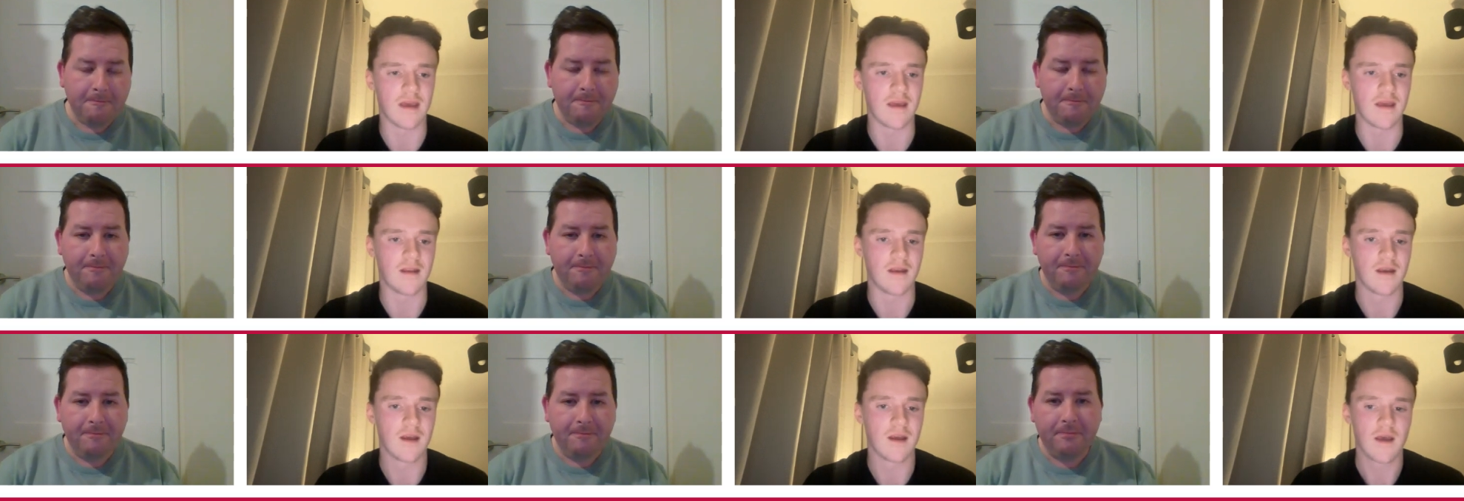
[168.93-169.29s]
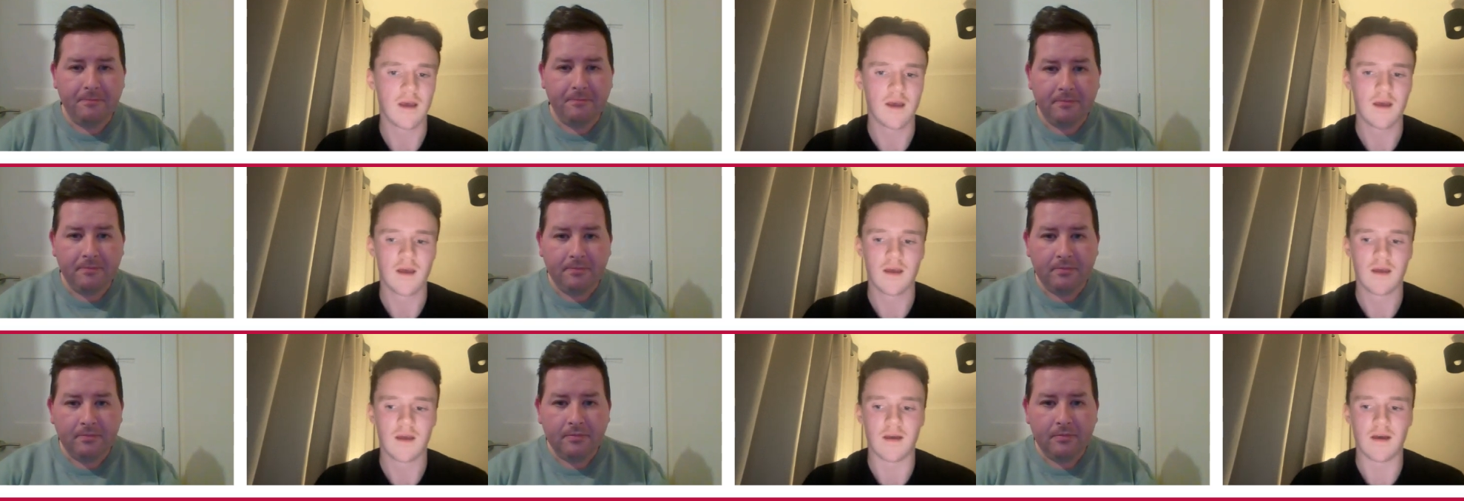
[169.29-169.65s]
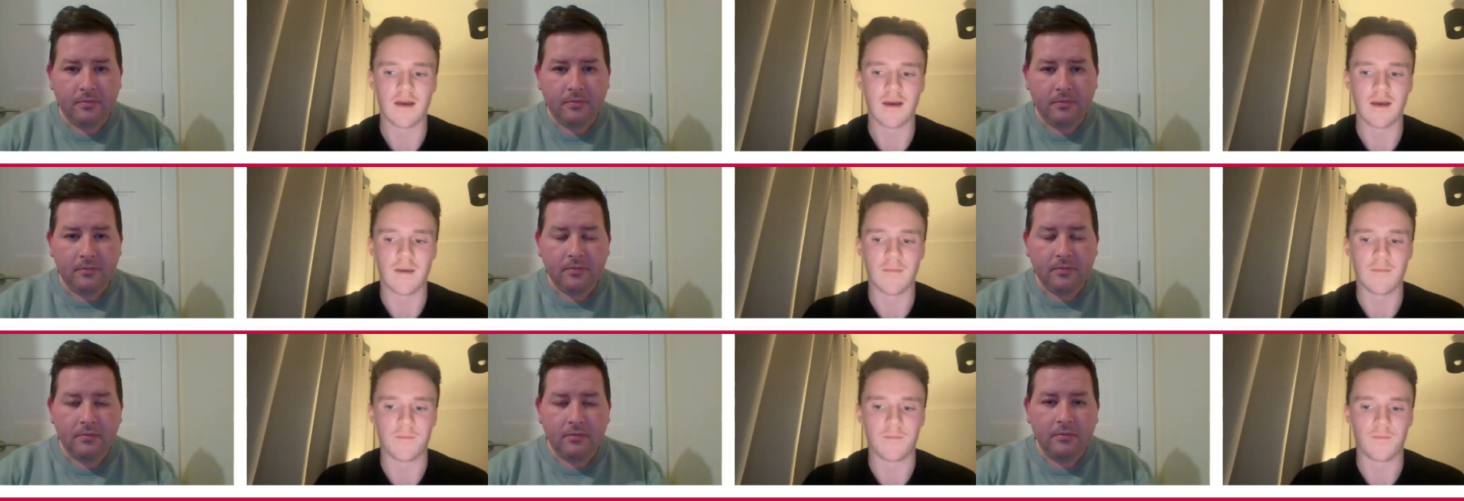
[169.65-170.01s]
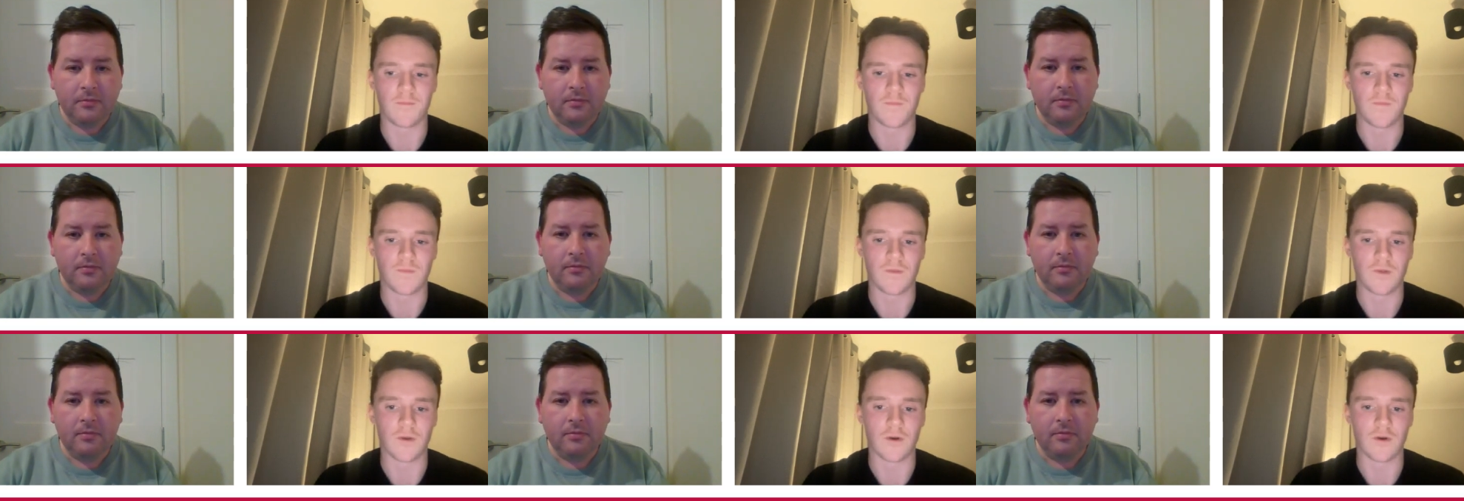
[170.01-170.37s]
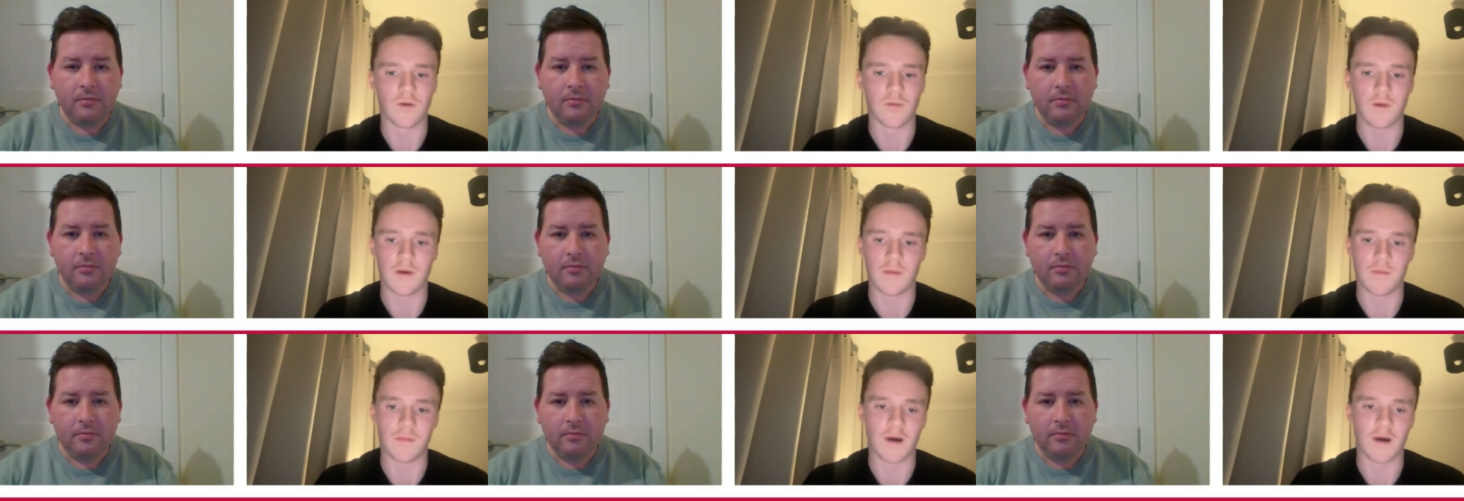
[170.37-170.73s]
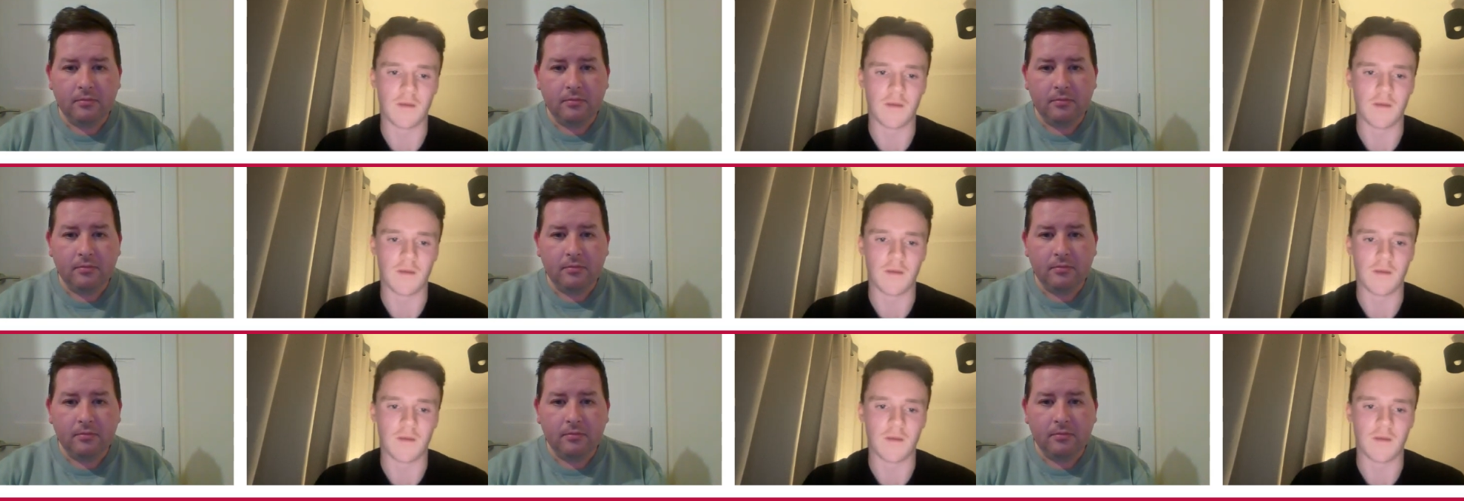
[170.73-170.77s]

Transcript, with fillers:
Speaker 1: And, um, you know, I'm,